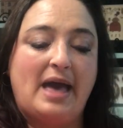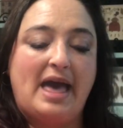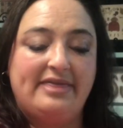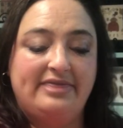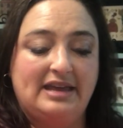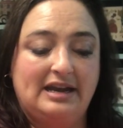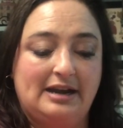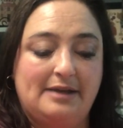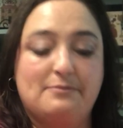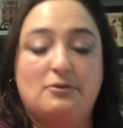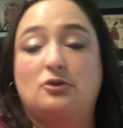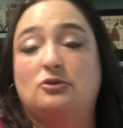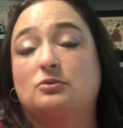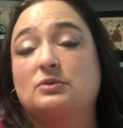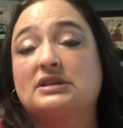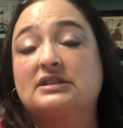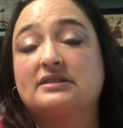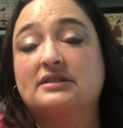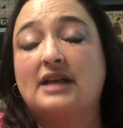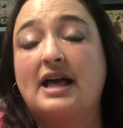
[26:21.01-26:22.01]
And then I'm
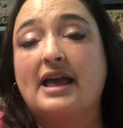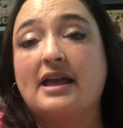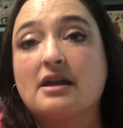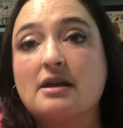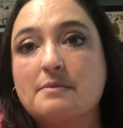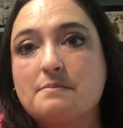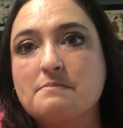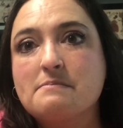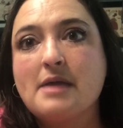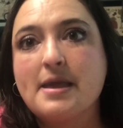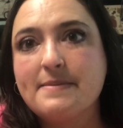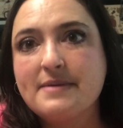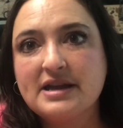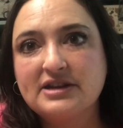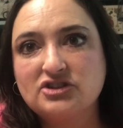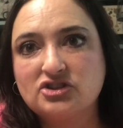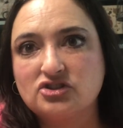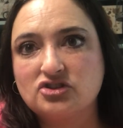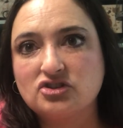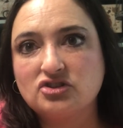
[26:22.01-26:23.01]
always like, maybe I
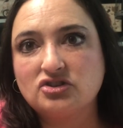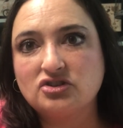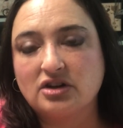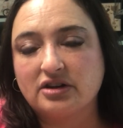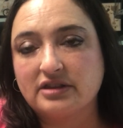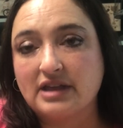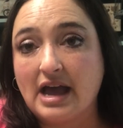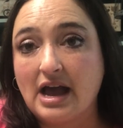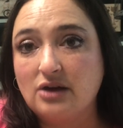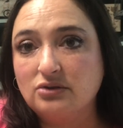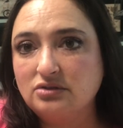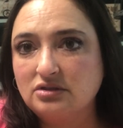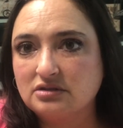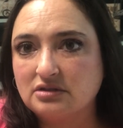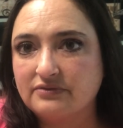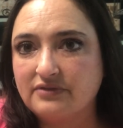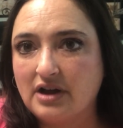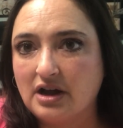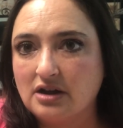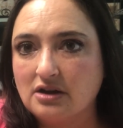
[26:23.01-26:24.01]
should just start the
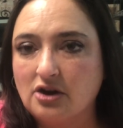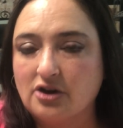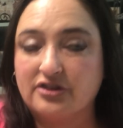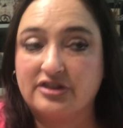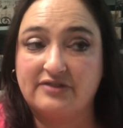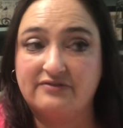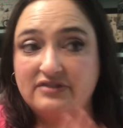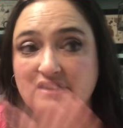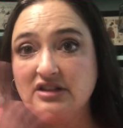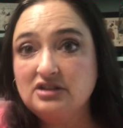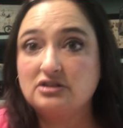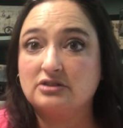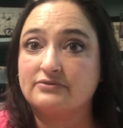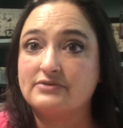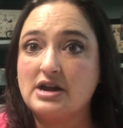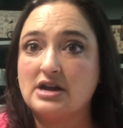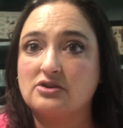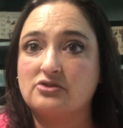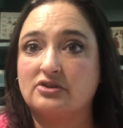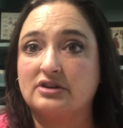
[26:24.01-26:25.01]
the Village of
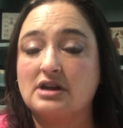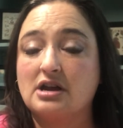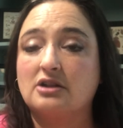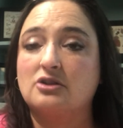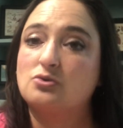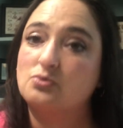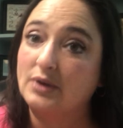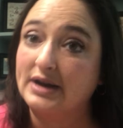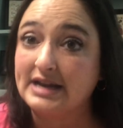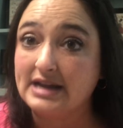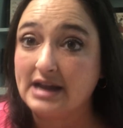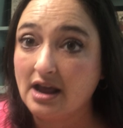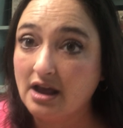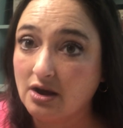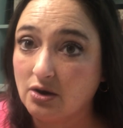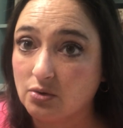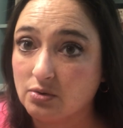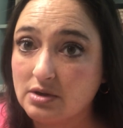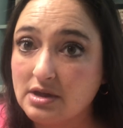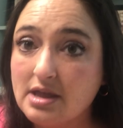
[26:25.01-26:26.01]
Hot Crown Hollow right now.